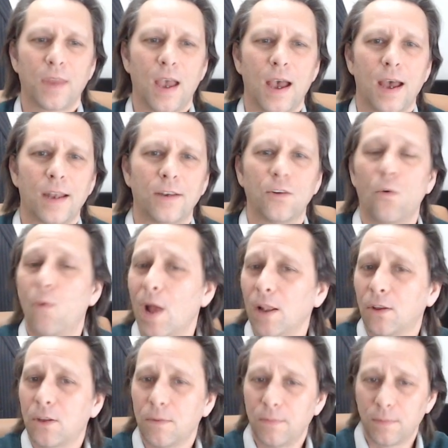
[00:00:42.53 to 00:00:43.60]
and
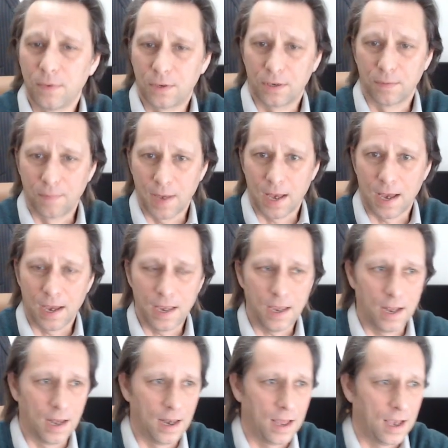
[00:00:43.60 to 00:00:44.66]
welcome to
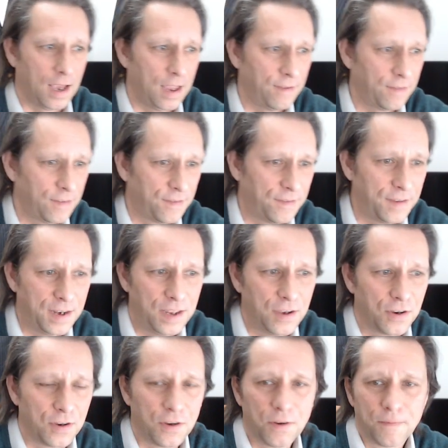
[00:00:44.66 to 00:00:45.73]
my live
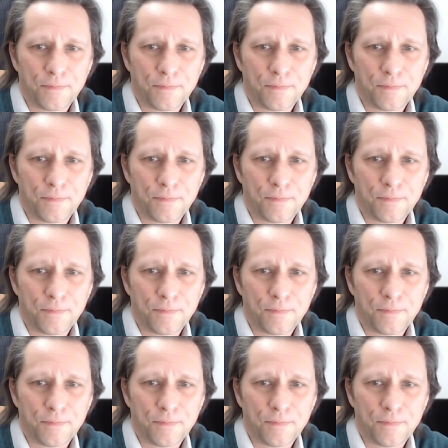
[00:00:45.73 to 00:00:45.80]
video.